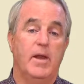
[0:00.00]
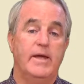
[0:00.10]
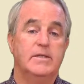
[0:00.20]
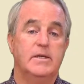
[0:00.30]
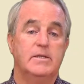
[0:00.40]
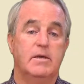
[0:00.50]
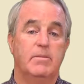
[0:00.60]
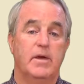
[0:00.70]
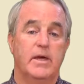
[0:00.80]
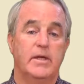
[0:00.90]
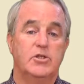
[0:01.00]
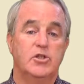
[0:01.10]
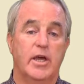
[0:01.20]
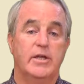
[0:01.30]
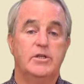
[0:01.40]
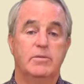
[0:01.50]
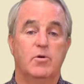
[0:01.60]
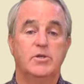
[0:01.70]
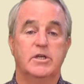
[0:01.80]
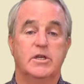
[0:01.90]
Placing timber in changing
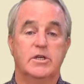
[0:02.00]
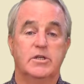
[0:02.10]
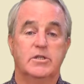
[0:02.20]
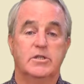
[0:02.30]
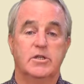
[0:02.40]
moisture conditions